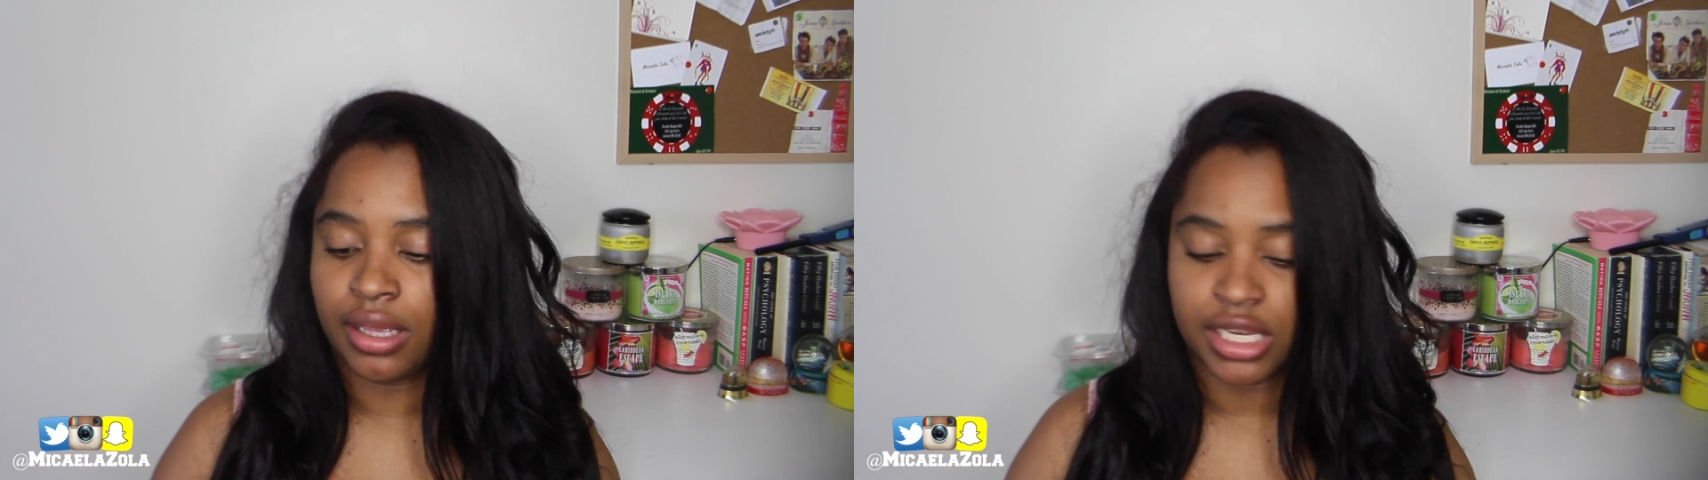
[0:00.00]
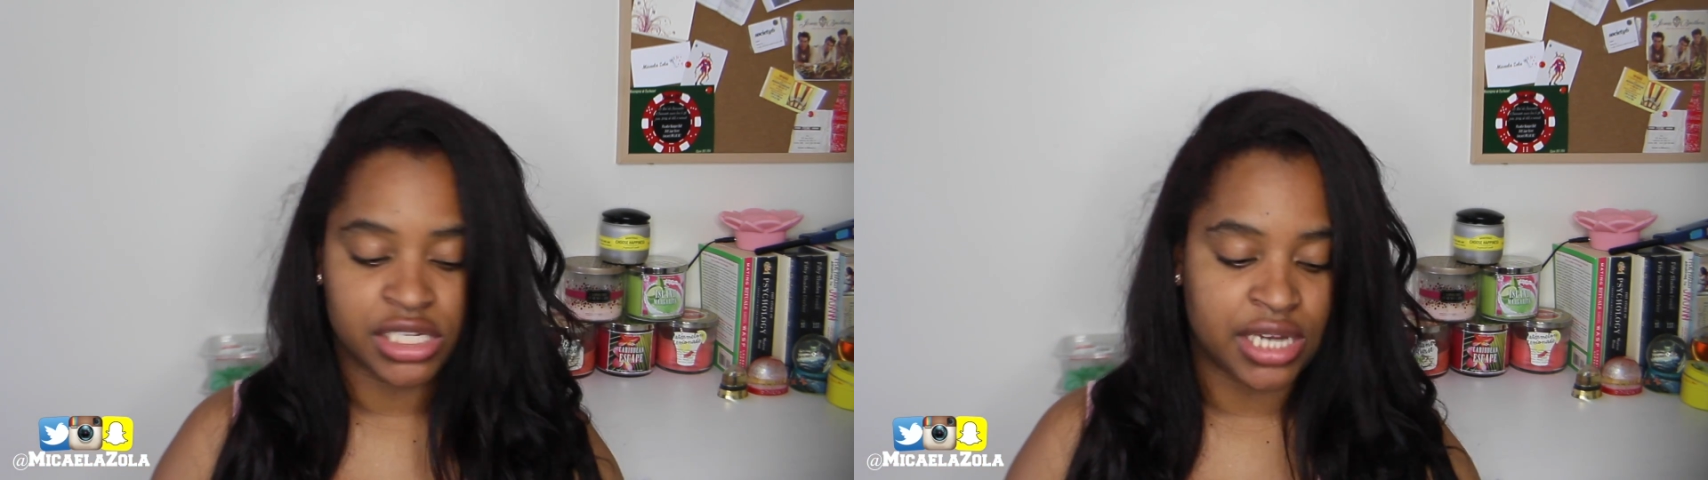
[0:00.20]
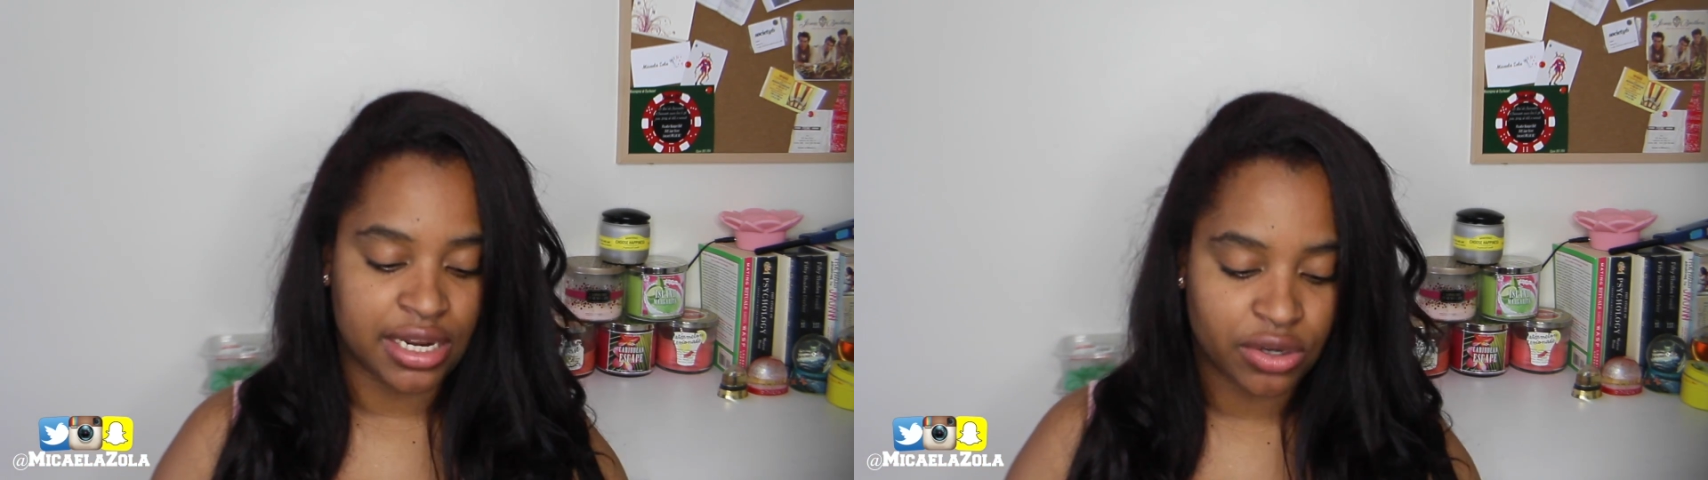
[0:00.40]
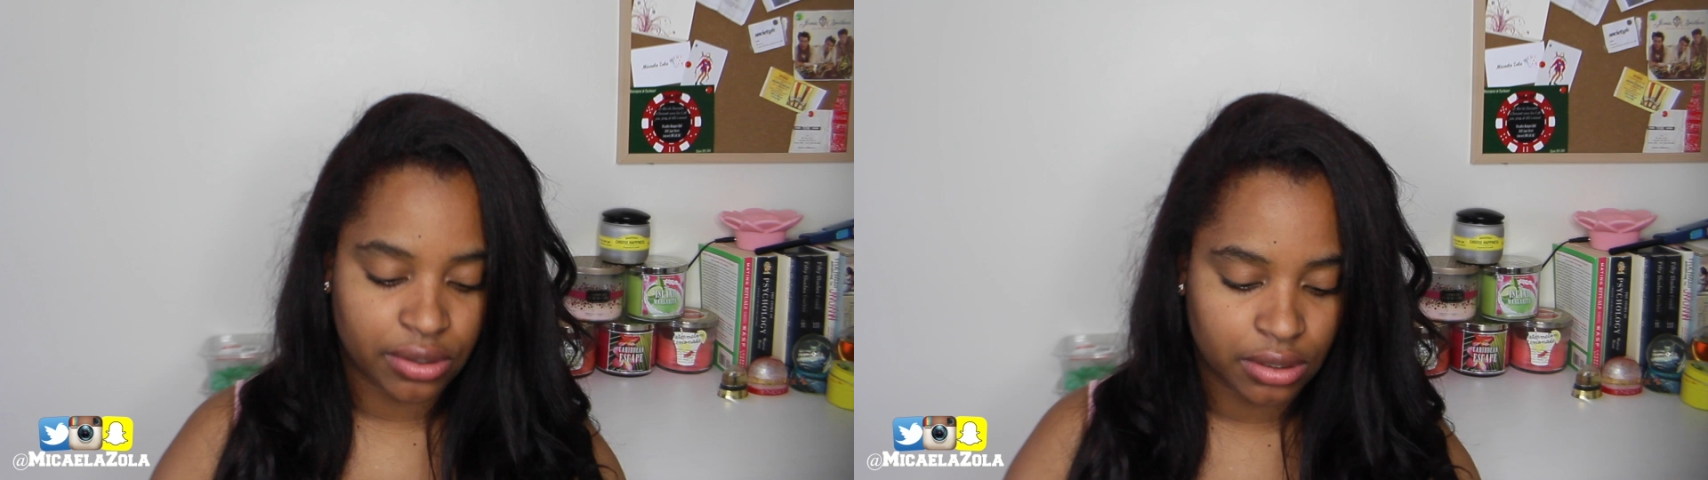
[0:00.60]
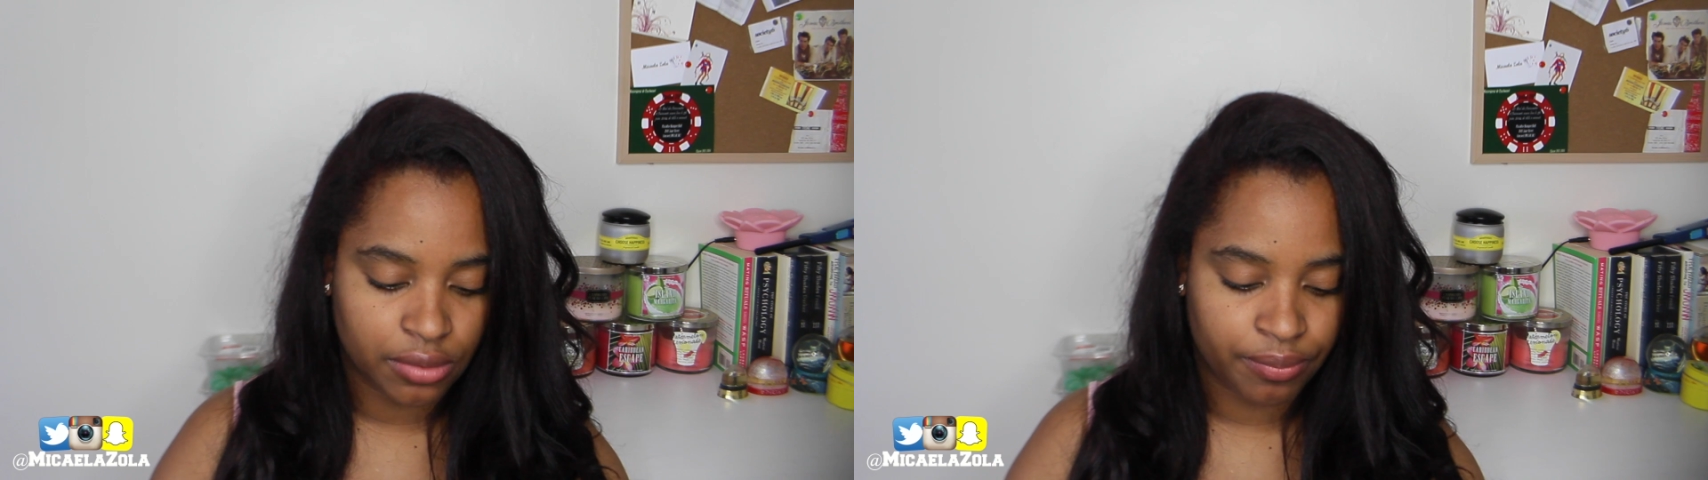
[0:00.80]
in
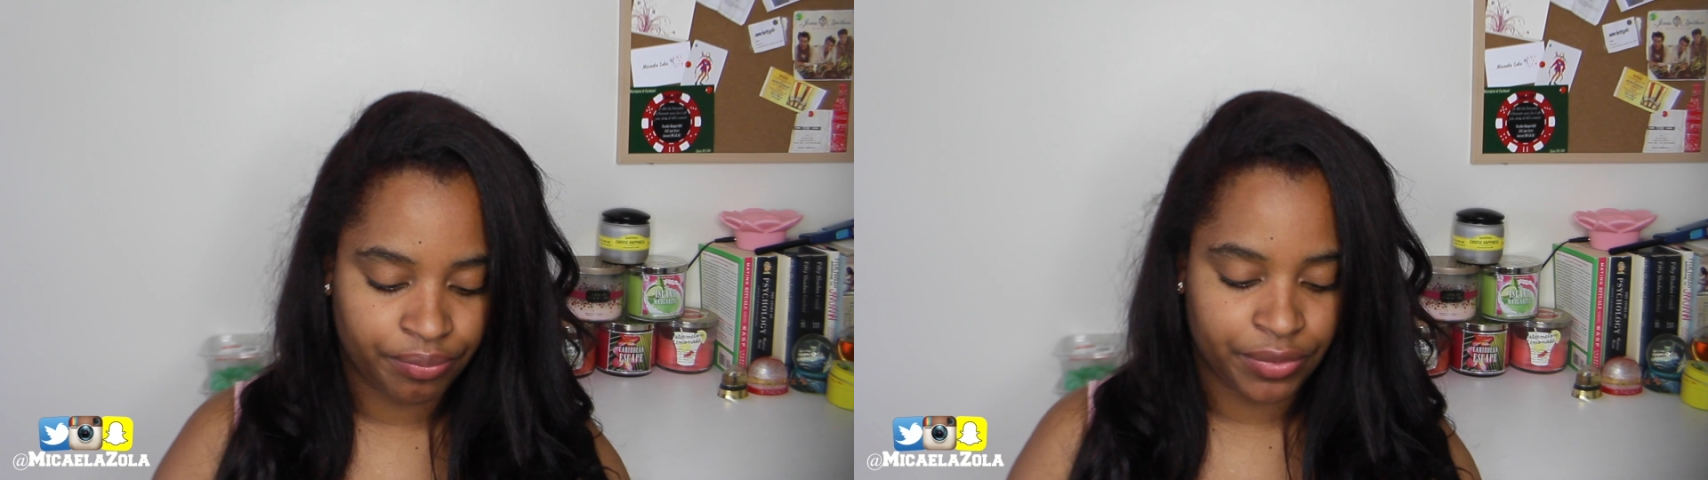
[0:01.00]
general.